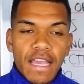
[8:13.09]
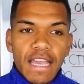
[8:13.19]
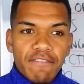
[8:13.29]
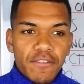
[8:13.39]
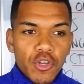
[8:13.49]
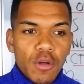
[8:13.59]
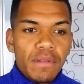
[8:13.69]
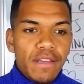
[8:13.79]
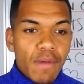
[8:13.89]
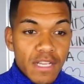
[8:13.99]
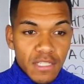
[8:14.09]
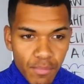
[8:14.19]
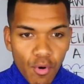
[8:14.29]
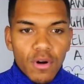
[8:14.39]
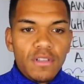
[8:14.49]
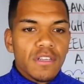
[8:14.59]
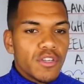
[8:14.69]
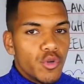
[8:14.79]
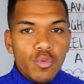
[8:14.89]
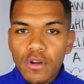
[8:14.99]
If you don't believe money is important,
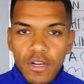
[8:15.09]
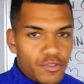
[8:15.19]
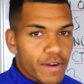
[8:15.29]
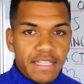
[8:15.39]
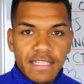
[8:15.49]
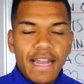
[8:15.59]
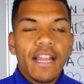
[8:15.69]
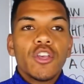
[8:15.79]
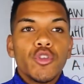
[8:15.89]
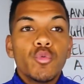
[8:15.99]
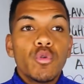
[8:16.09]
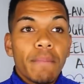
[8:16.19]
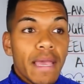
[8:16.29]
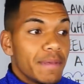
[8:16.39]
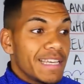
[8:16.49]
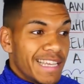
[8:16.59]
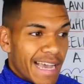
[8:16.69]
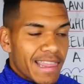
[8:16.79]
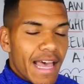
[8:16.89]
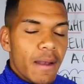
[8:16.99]
you will not attract that. You will maybe
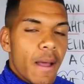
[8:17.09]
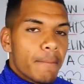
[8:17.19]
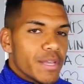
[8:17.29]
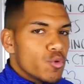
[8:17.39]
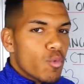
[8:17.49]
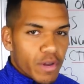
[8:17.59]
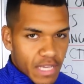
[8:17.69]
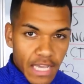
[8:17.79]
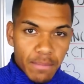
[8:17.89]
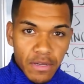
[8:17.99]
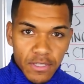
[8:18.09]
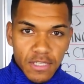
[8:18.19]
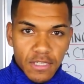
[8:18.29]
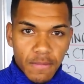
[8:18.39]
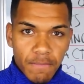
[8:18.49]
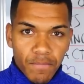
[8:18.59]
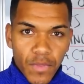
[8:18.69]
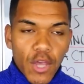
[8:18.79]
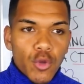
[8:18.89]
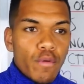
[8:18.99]
get that, but you won't keep it.
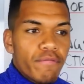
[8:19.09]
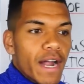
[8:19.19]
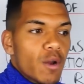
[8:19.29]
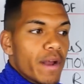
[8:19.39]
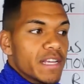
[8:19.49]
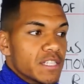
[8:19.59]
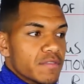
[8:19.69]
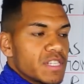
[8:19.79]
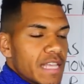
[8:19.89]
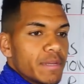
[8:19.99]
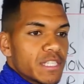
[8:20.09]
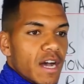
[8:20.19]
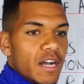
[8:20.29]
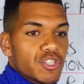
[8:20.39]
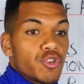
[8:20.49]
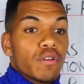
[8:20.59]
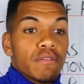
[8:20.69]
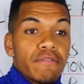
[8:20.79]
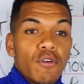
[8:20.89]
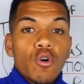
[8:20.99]
You will find a way to self-sabotage to
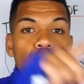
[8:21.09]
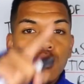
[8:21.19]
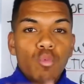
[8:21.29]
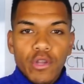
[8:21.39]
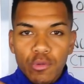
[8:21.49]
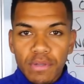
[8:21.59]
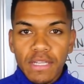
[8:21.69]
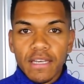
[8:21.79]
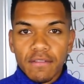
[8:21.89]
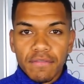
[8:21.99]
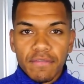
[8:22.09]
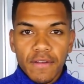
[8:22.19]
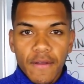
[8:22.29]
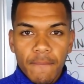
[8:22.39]
conform to what you believe.